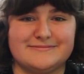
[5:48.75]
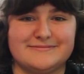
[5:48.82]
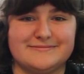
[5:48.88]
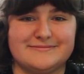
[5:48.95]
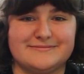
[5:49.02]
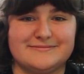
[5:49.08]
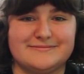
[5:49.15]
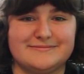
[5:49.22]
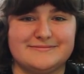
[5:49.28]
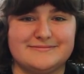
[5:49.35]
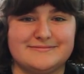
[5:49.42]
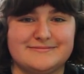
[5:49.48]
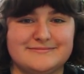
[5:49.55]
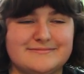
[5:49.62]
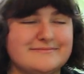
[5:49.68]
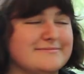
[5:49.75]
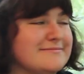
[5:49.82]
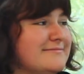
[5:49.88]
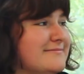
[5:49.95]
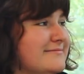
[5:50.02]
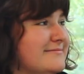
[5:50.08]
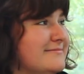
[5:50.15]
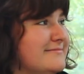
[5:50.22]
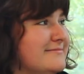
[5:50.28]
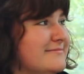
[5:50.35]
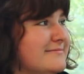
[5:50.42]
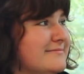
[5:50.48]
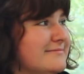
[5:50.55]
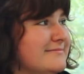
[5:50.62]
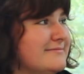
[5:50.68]

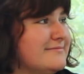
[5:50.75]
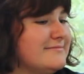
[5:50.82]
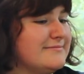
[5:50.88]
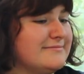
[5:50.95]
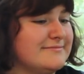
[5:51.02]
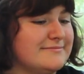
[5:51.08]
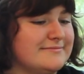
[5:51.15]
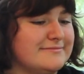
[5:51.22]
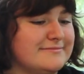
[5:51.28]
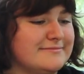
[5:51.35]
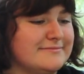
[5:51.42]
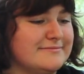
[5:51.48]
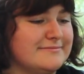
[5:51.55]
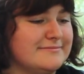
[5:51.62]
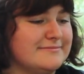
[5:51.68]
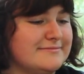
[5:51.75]
(silent)